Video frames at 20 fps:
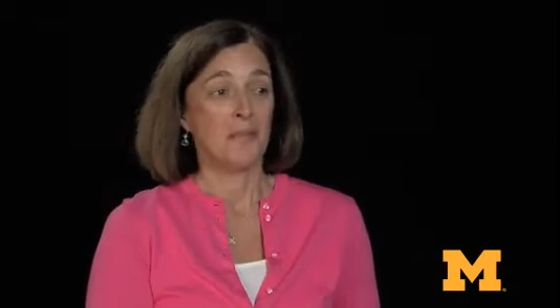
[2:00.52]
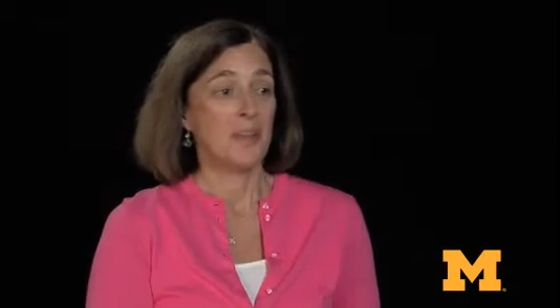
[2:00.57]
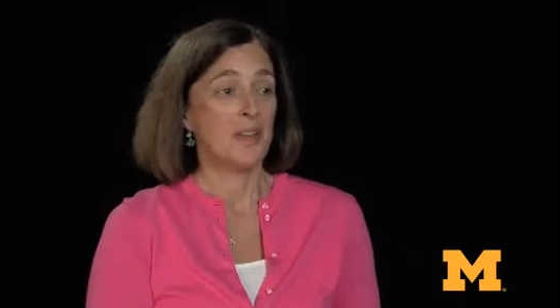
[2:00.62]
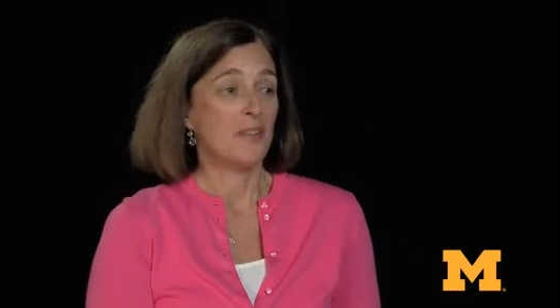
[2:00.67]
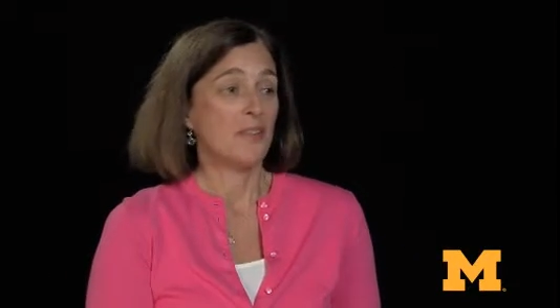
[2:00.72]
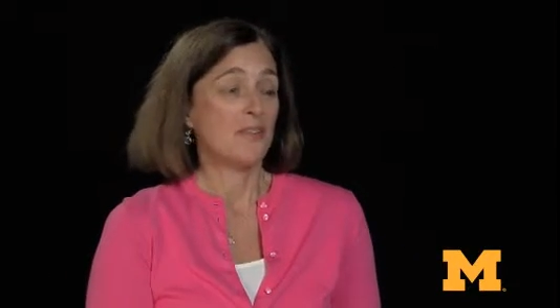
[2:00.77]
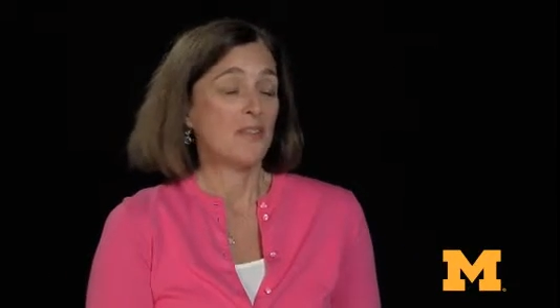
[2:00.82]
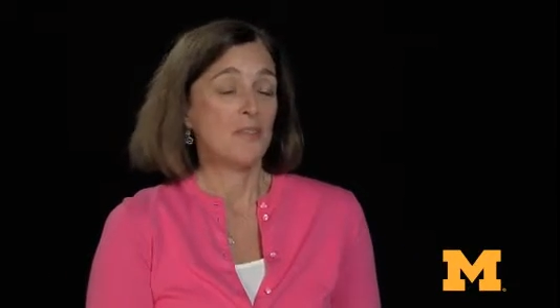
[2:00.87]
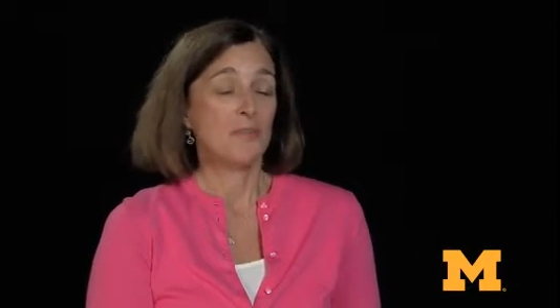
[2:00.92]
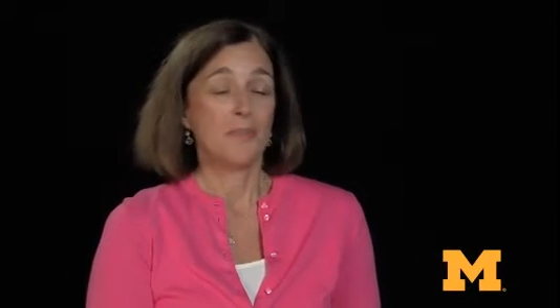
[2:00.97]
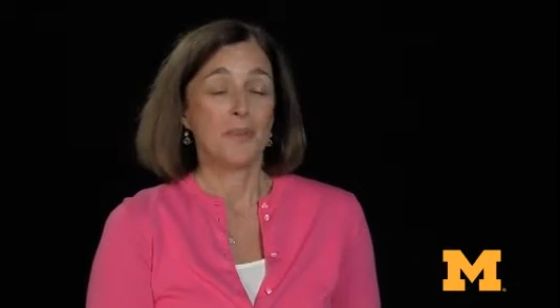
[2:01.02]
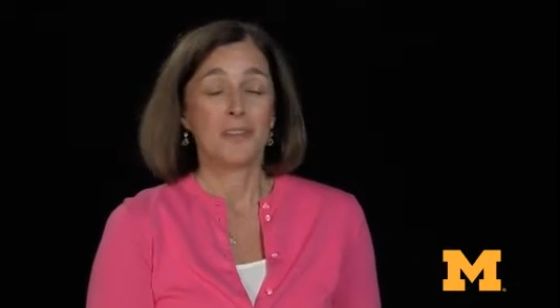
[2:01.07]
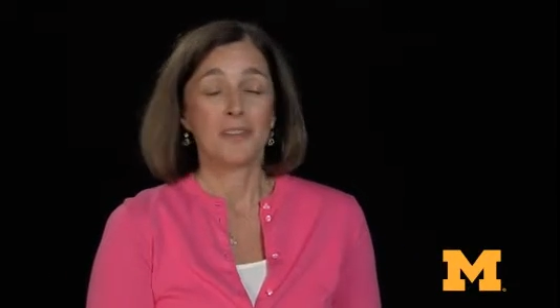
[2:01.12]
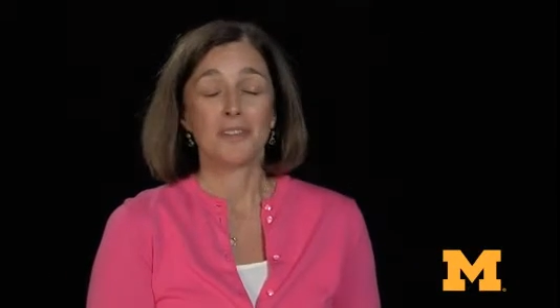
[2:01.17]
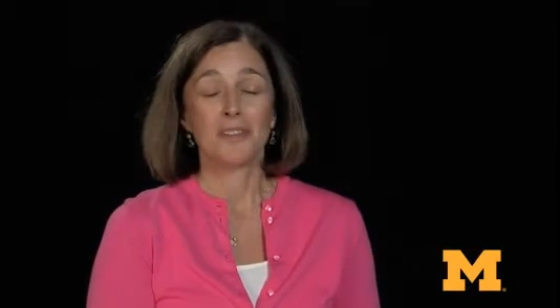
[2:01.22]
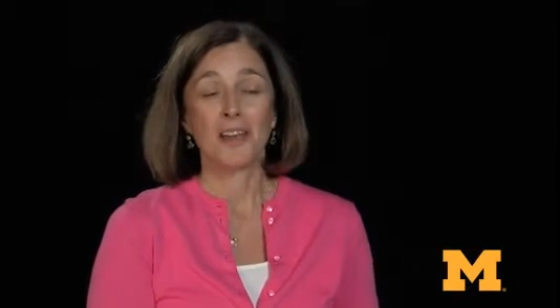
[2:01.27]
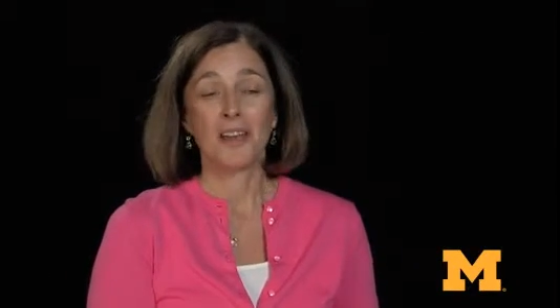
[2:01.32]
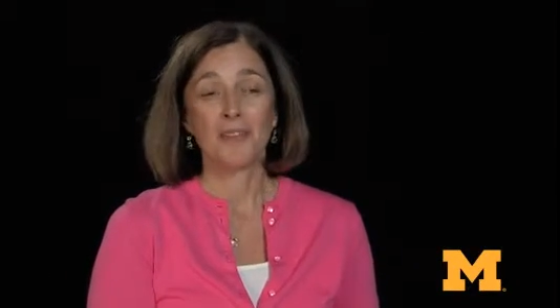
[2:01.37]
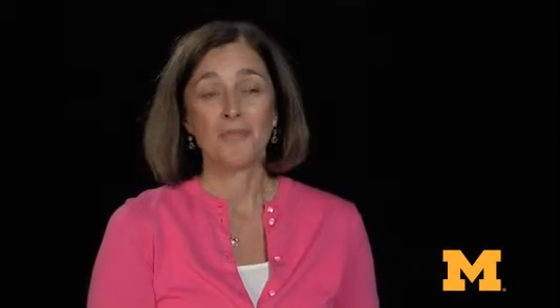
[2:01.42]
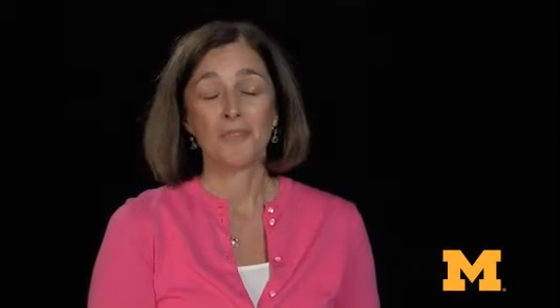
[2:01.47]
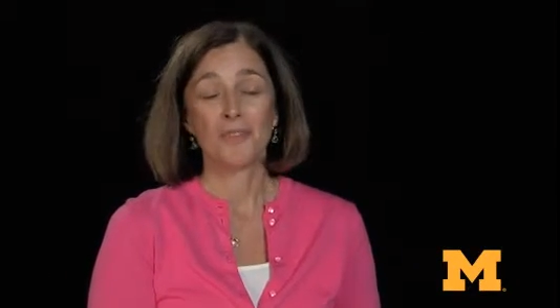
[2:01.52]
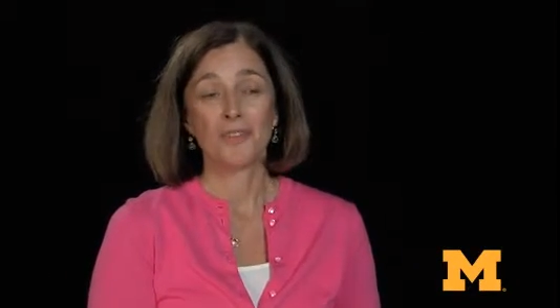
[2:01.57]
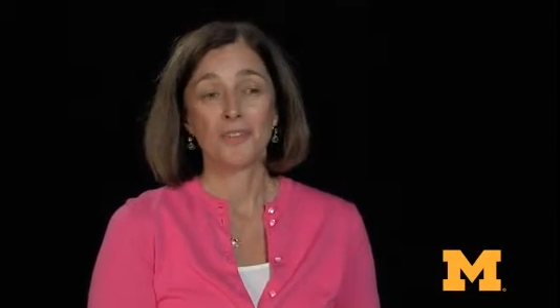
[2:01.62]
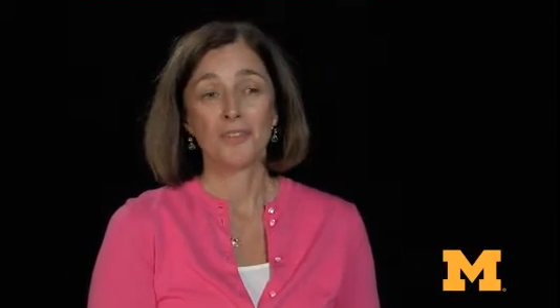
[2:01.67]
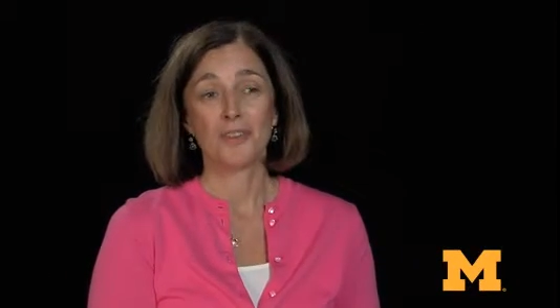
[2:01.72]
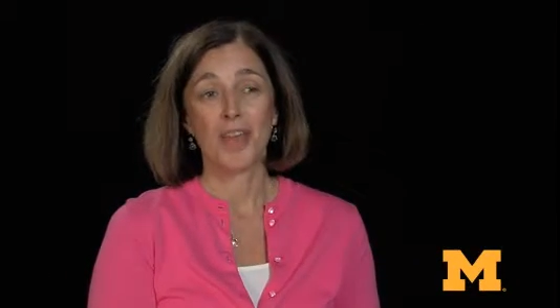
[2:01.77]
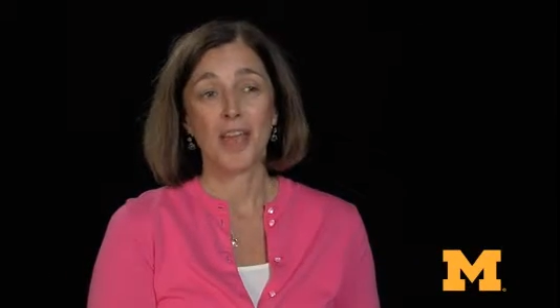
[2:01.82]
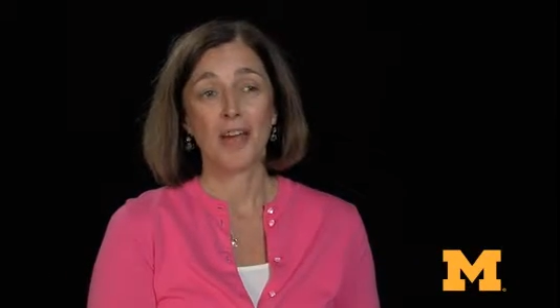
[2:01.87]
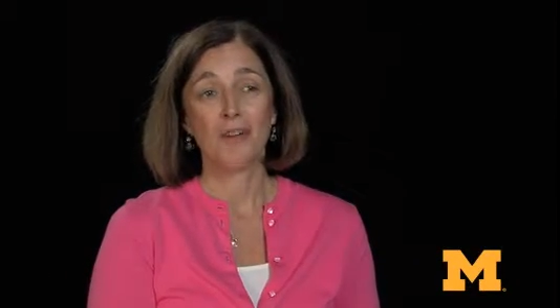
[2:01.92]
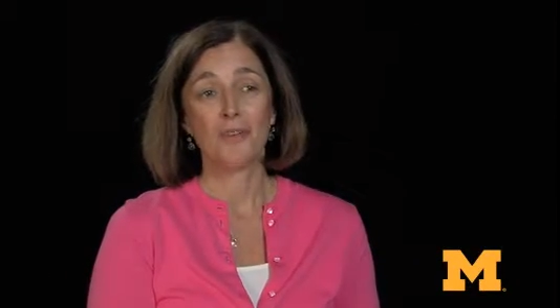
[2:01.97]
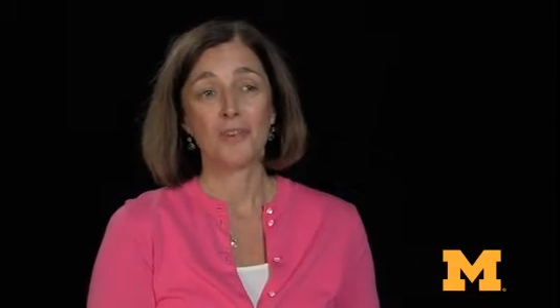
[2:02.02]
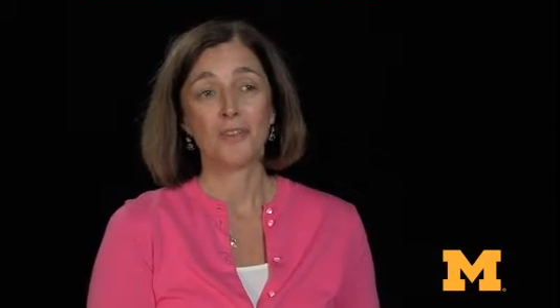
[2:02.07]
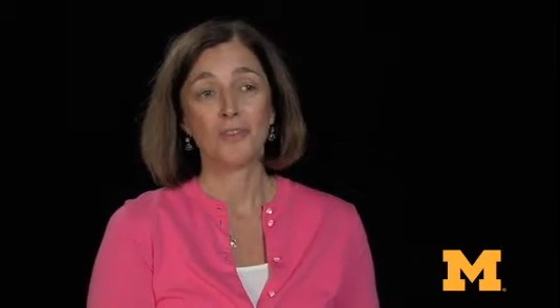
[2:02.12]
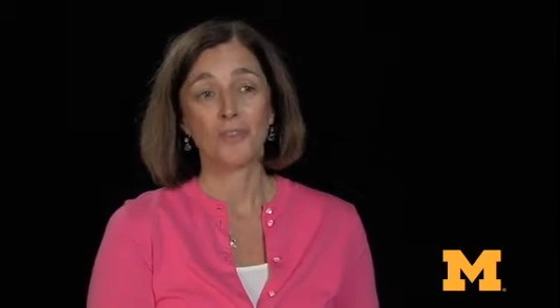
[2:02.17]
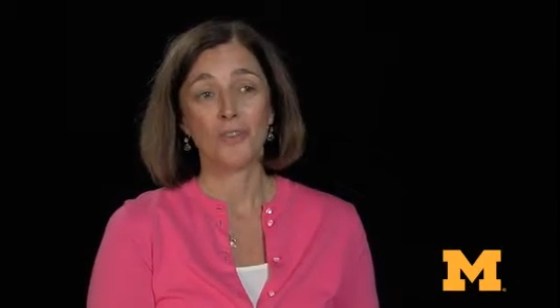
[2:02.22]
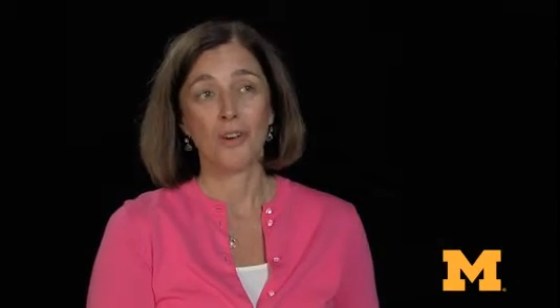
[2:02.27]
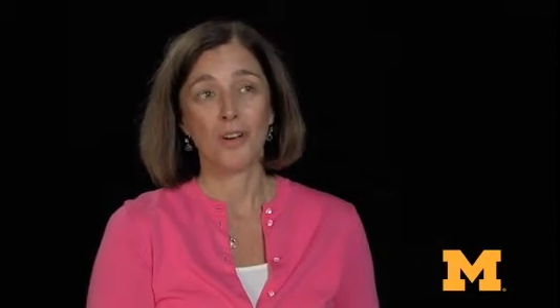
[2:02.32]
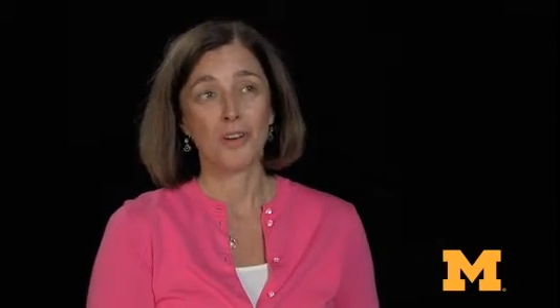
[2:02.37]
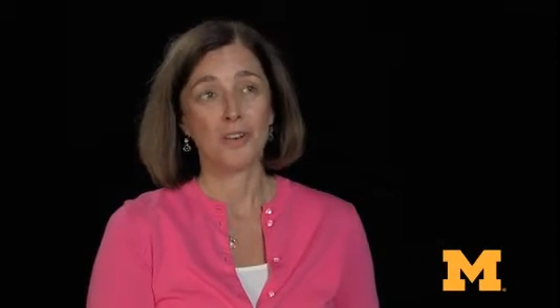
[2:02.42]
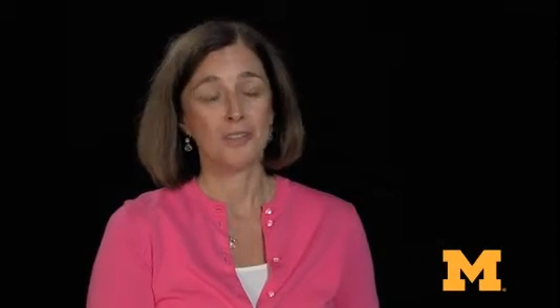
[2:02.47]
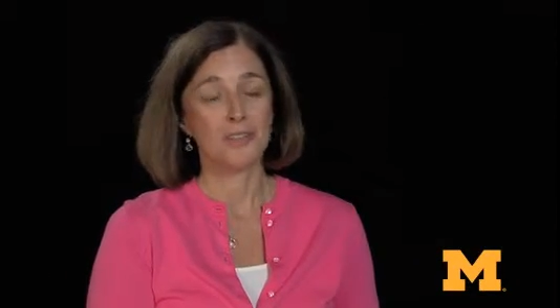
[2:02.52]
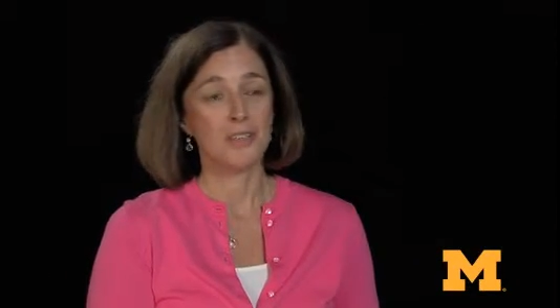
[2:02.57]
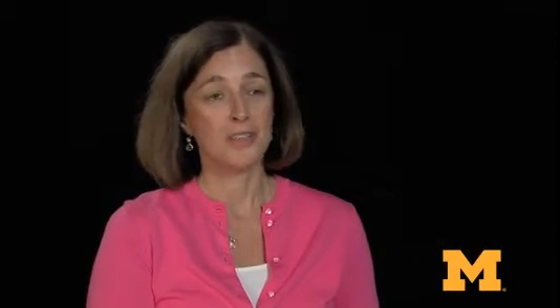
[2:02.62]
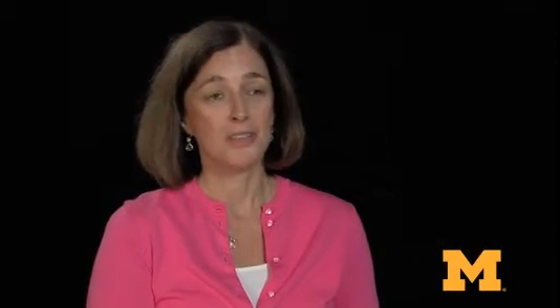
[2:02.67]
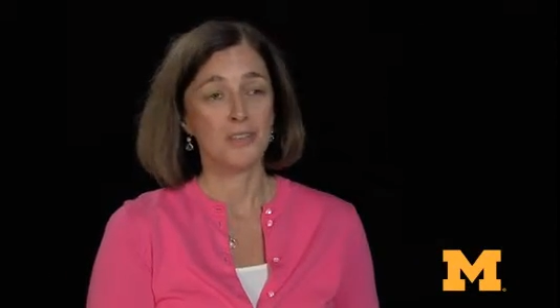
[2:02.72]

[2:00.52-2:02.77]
it's just been delightful. So now his daughter